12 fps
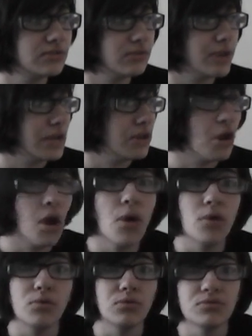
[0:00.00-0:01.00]
went,
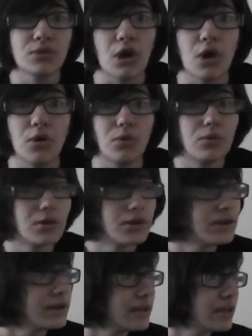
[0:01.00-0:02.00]
no.
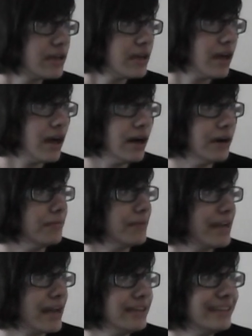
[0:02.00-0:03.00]

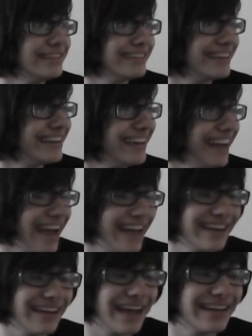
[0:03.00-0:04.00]
I didn't
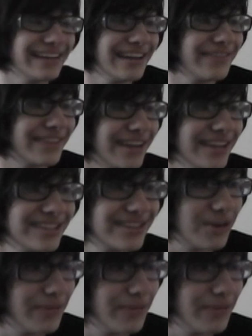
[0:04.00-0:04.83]
have the guts to go